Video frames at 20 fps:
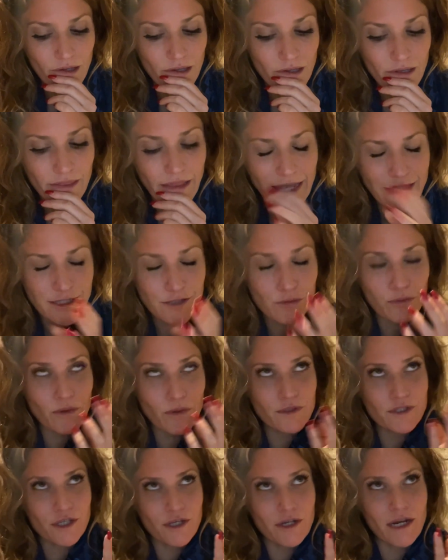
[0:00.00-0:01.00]
And that's
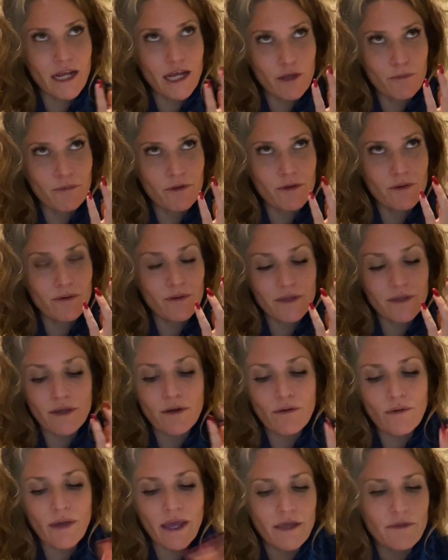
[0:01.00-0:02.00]
what's going to help you.
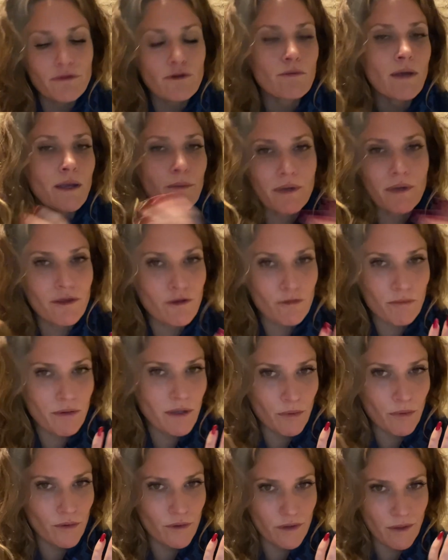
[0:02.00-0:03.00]
Okay, there might be other
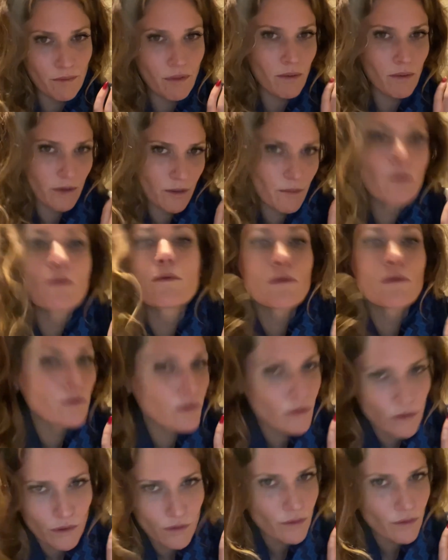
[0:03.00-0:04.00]
people in the public pool
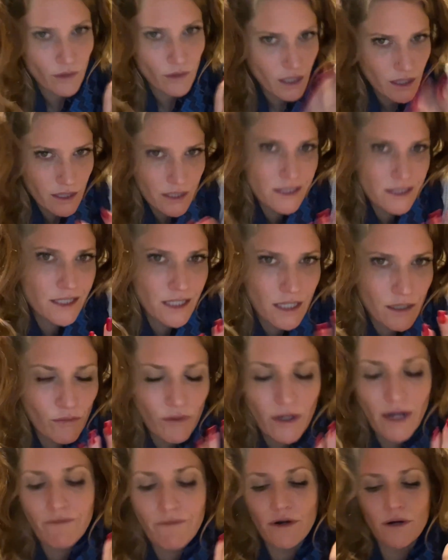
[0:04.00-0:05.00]
or at the sea,
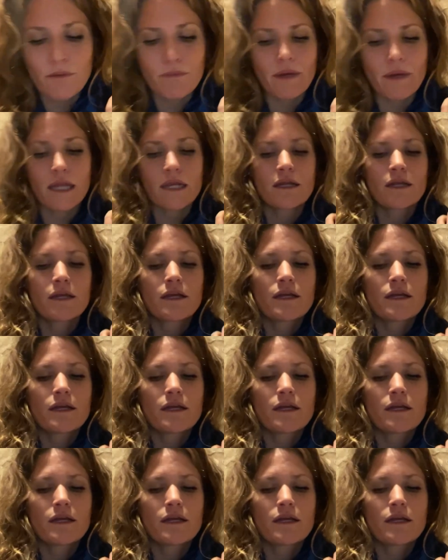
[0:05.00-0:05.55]
whatever, but